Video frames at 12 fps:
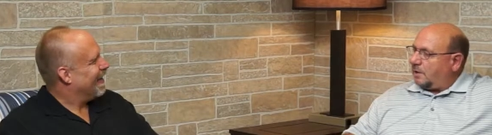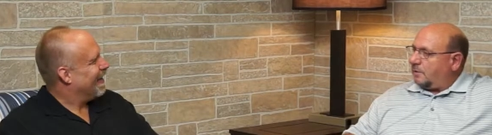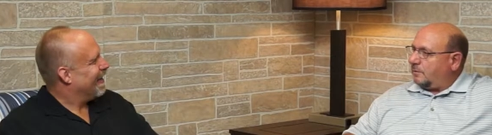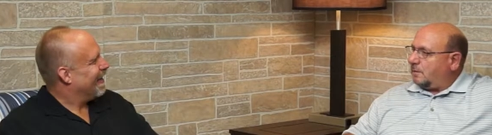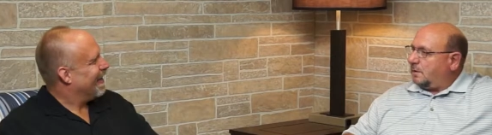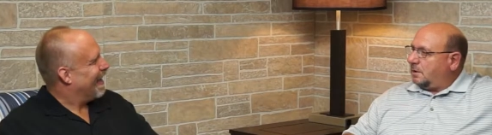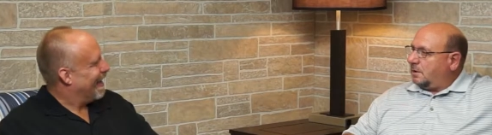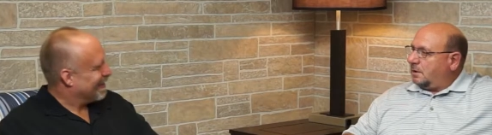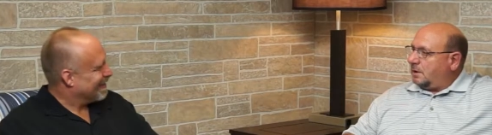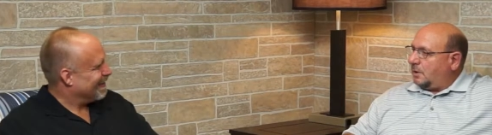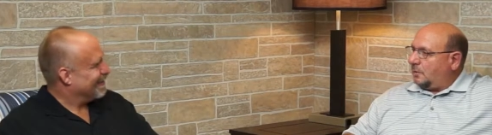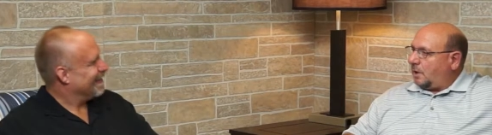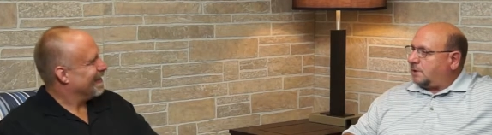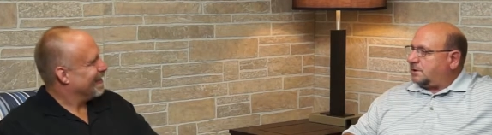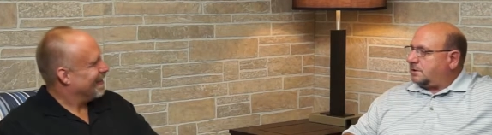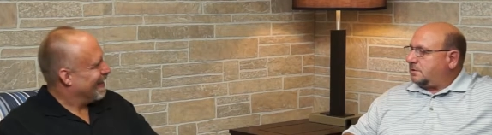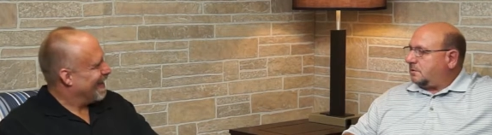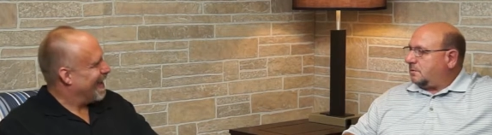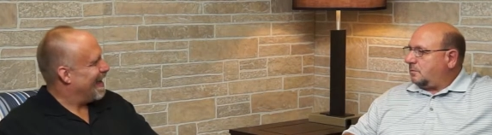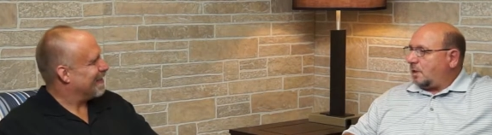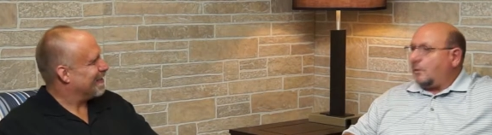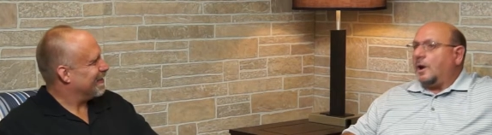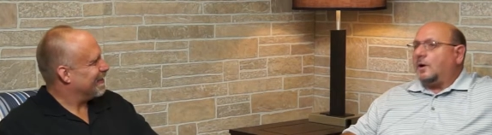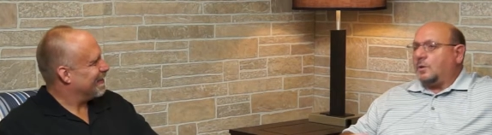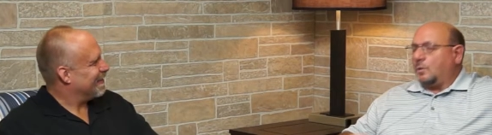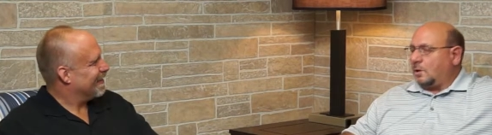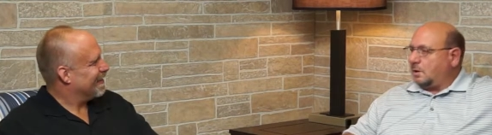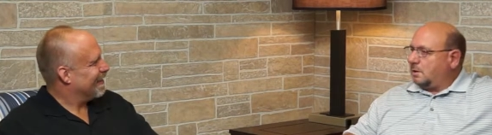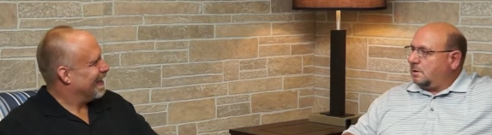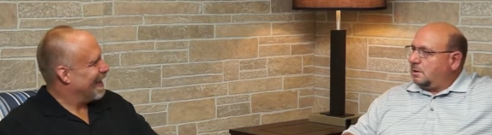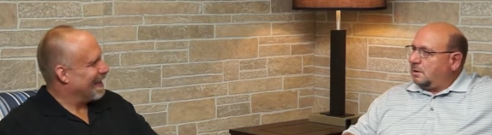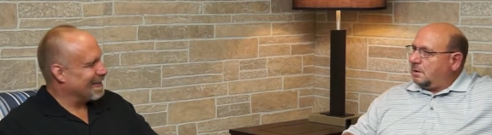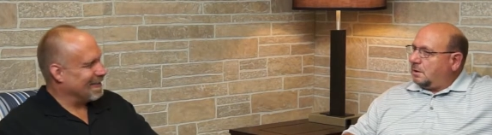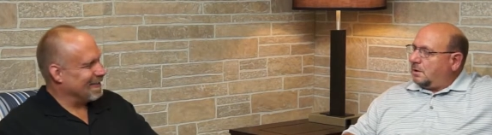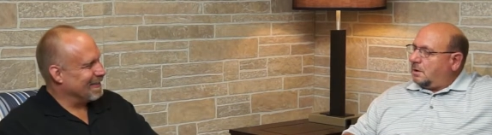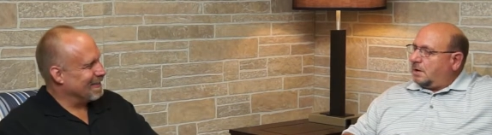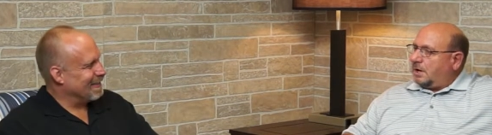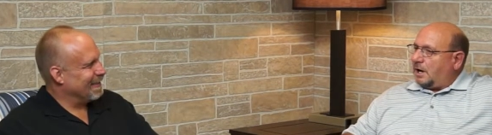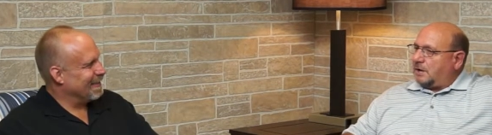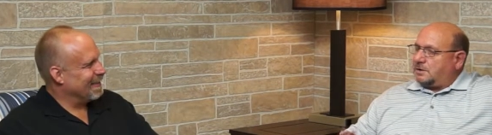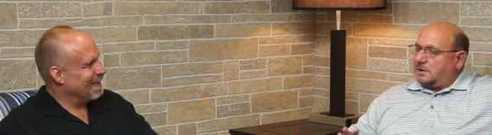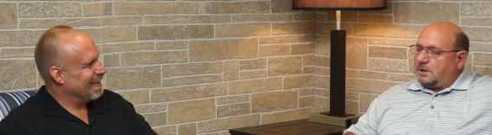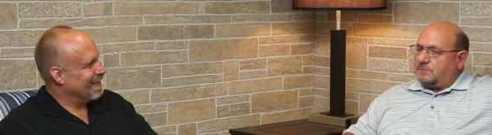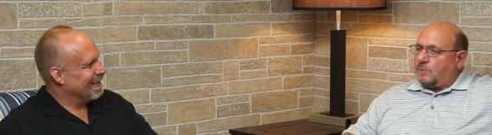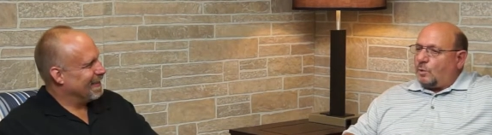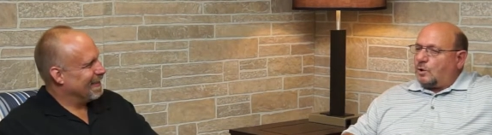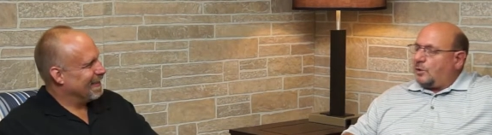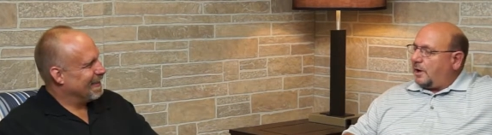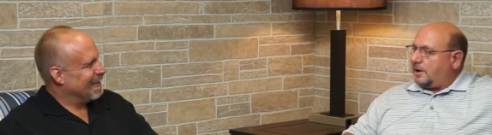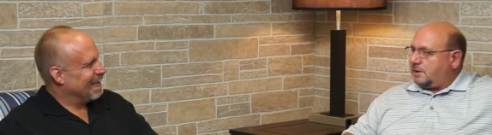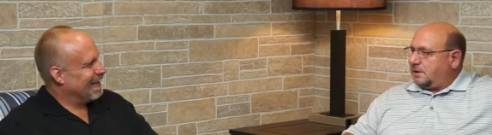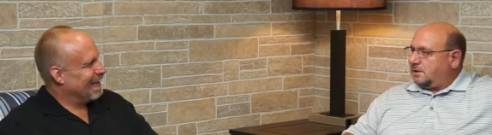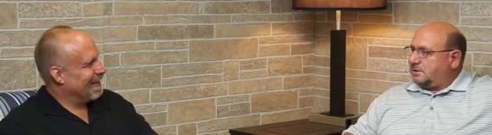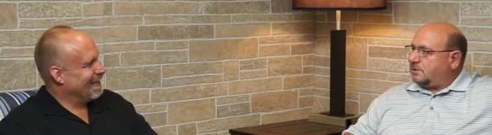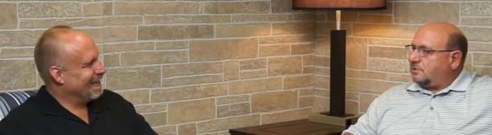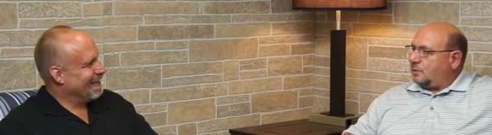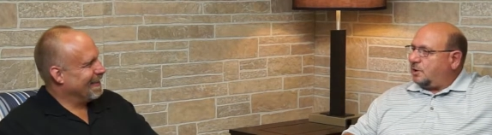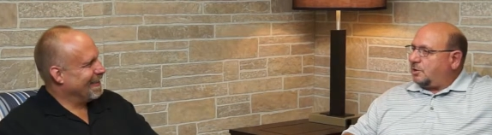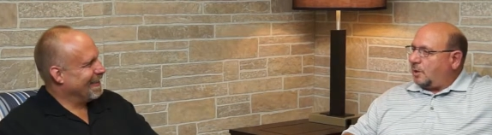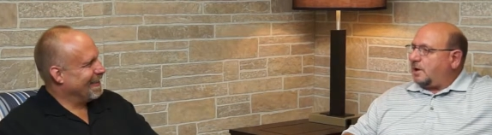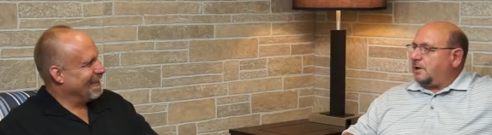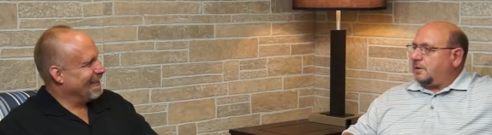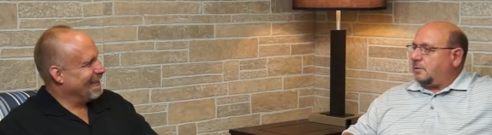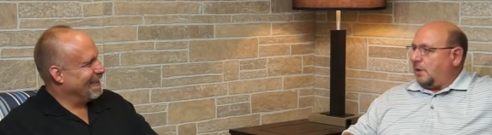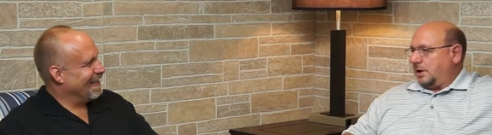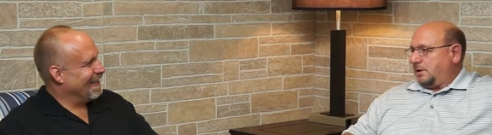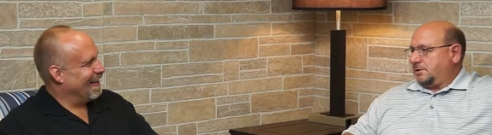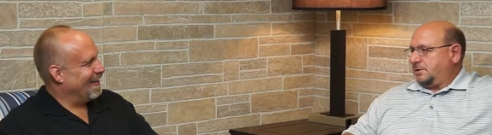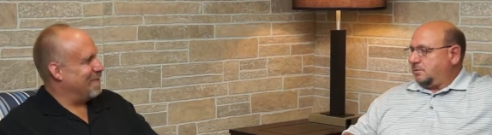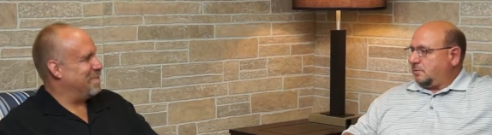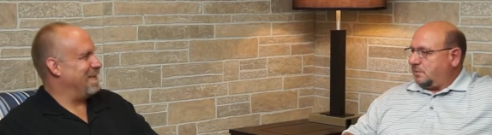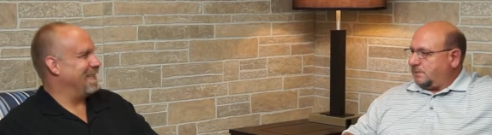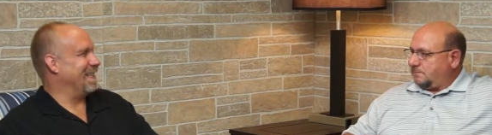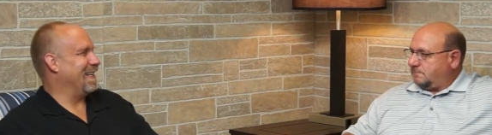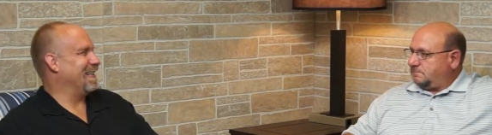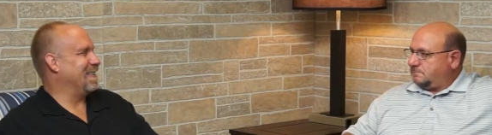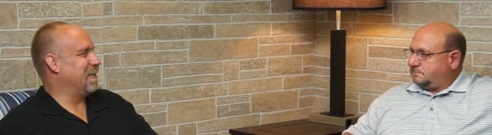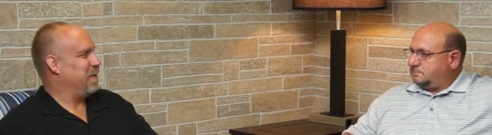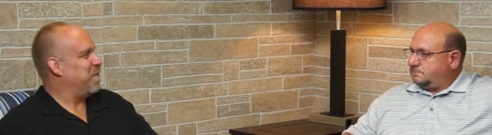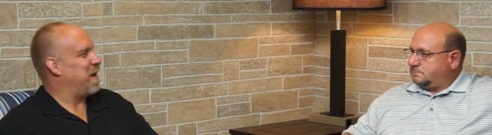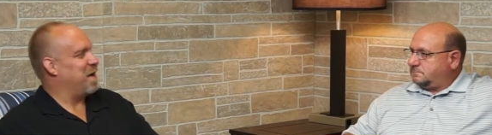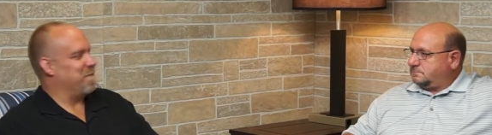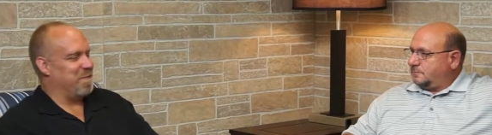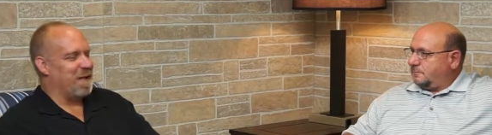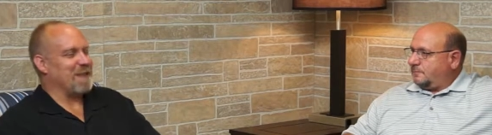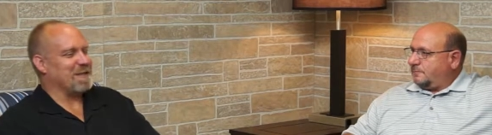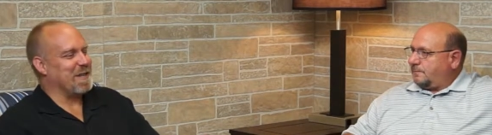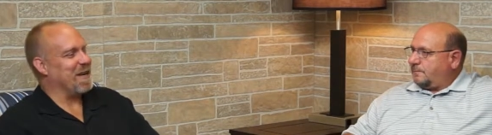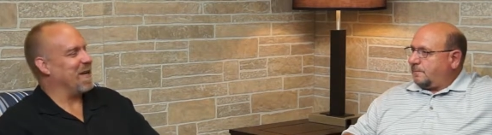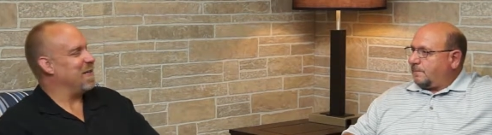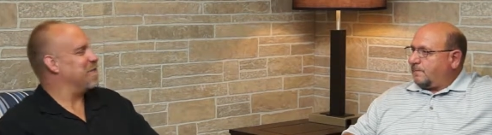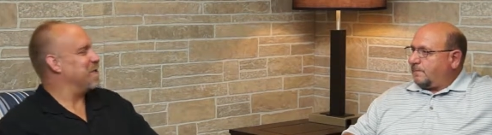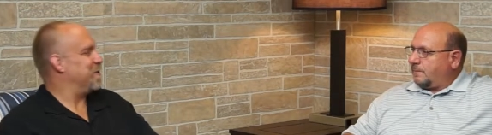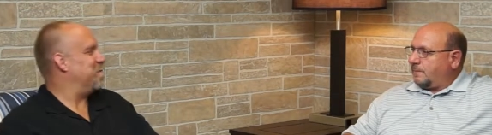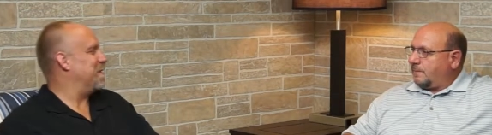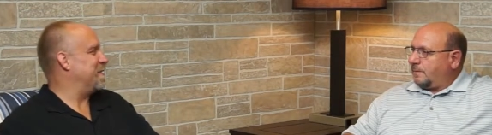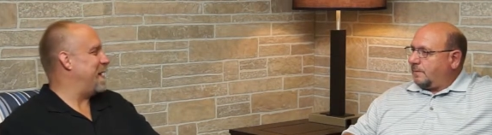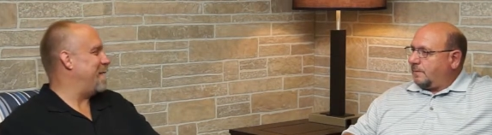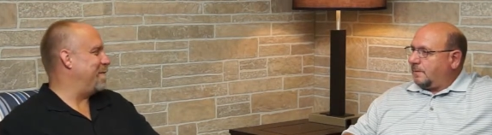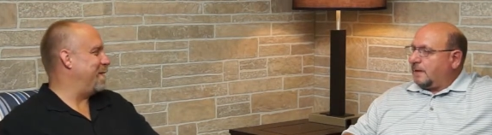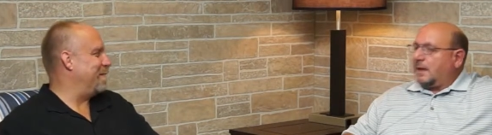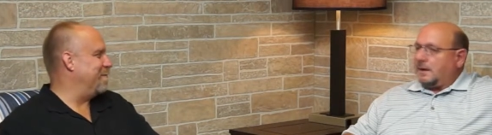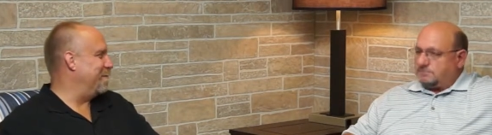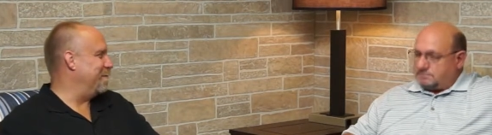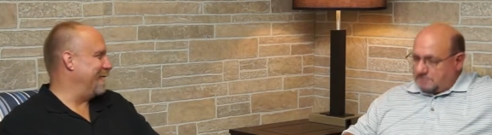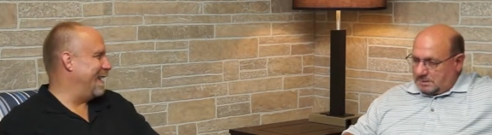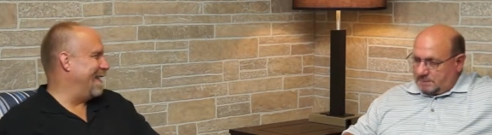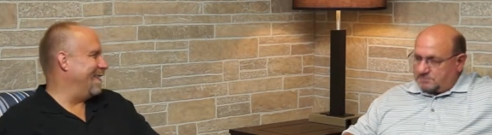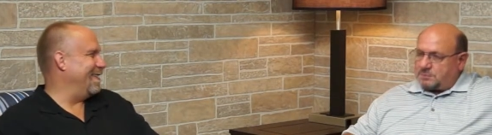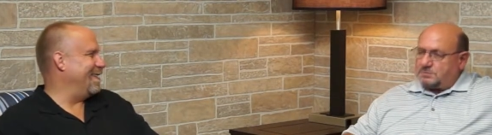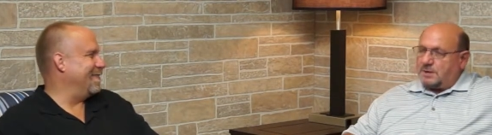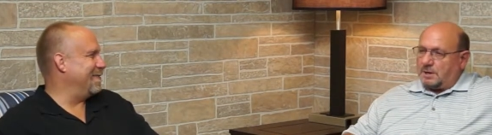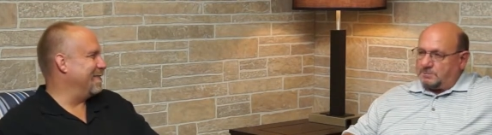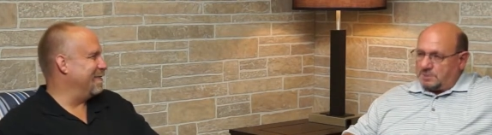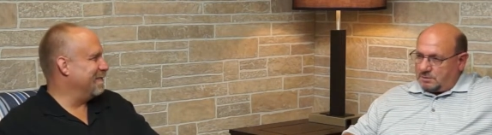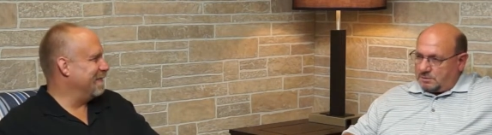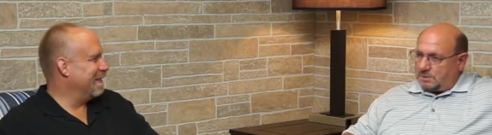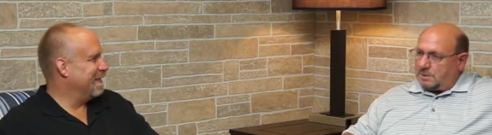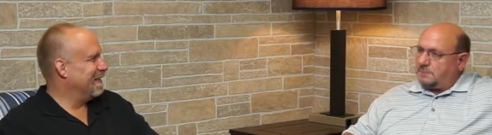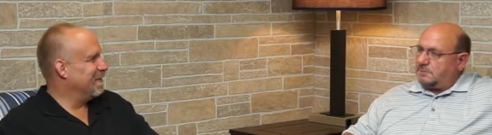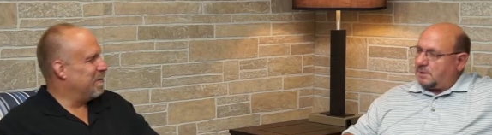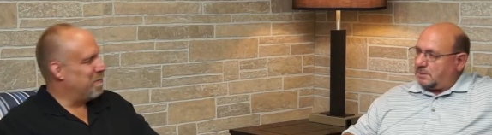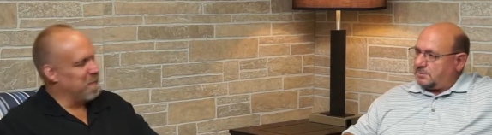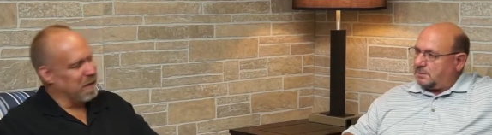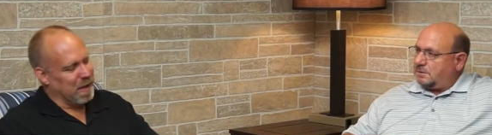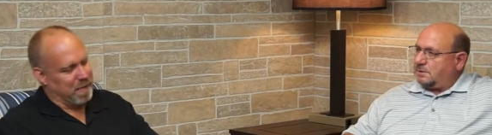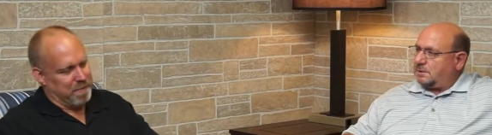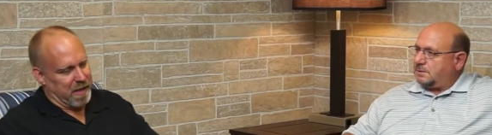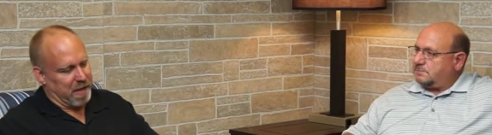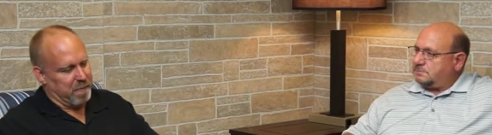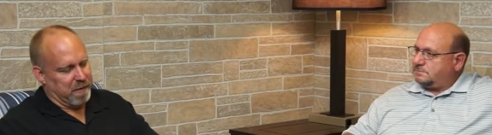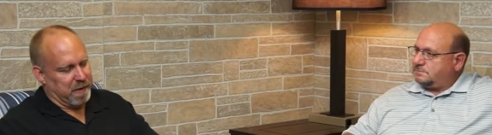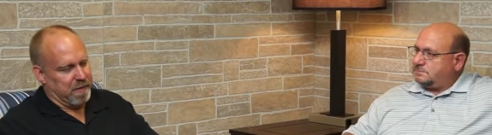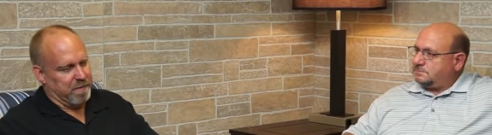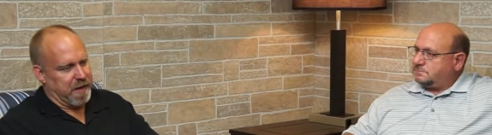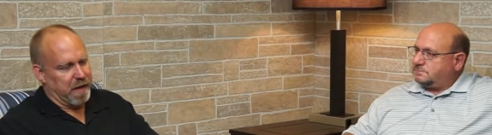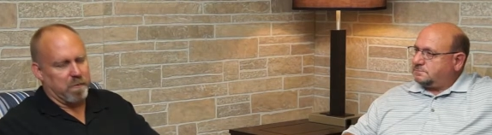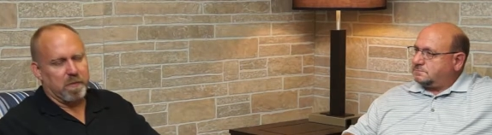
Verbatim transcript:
Speaker 1: here Excellent. in Rochester, Excellent. right around the corner. Excellent. Got uh, four grandkids and three great grandkids.
Speaker 2: Oh my gosh! So you've got a vested interest in what's happening in Fulton County, don't Absolutely. you? Absolutely. Well, we love that. We love that.